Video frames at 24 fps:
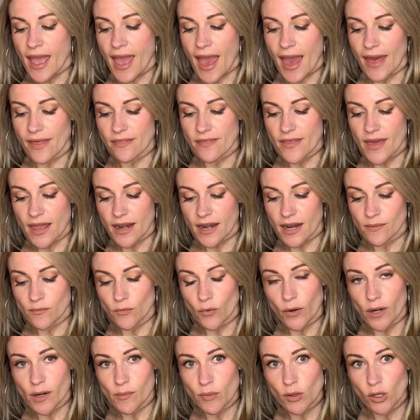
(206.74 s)
and then I'm
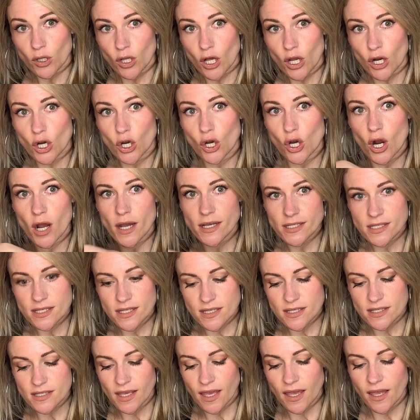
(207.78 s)
going to pull across
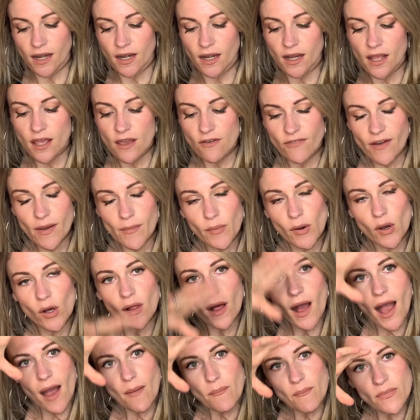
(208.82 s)
the skin. If I
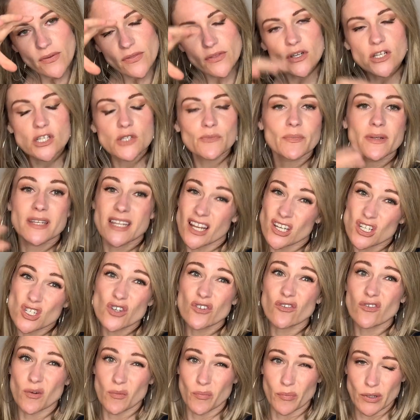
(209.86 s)
pull up, there's potential
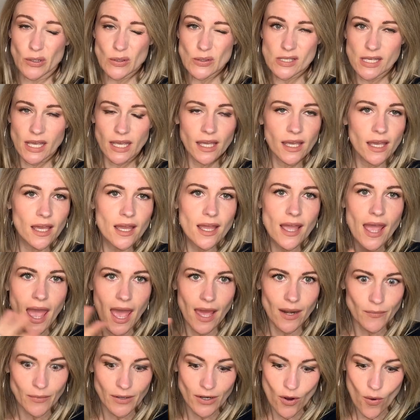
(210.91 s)
for bruising,
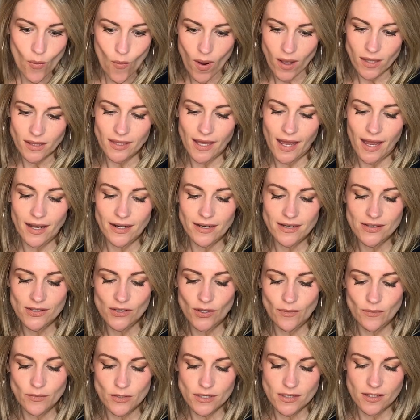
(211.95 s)
and we don't want that.
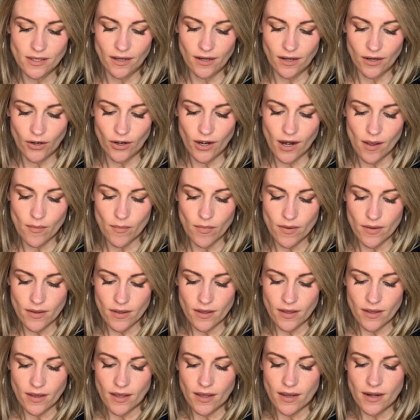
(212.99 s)
So I'm just going to grab
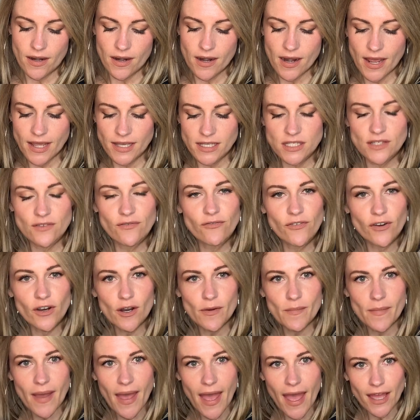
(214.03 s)
nice
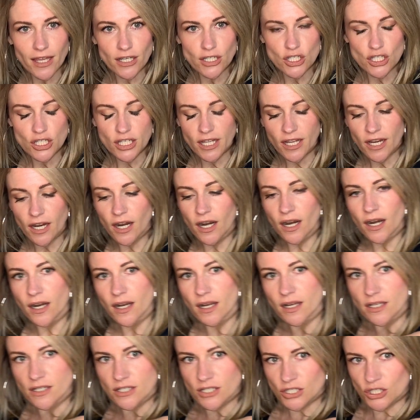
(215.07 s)
firm edge here,
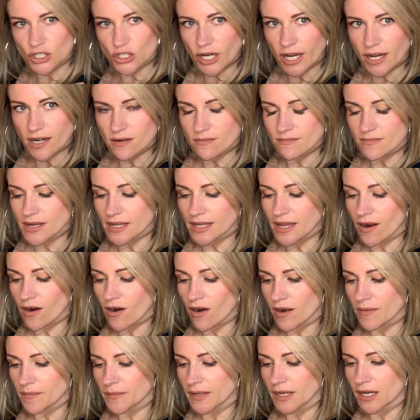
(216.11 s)
straighten my
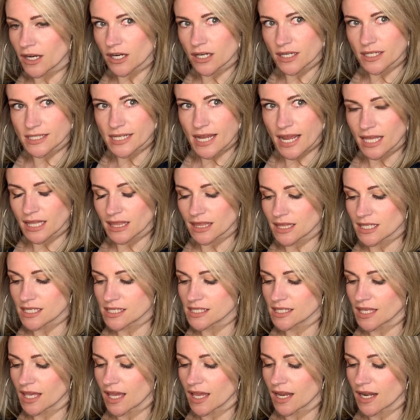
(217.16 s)
arm here to tighten the
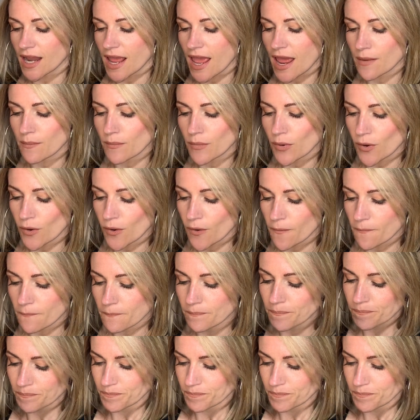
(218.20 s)
skin, and pull.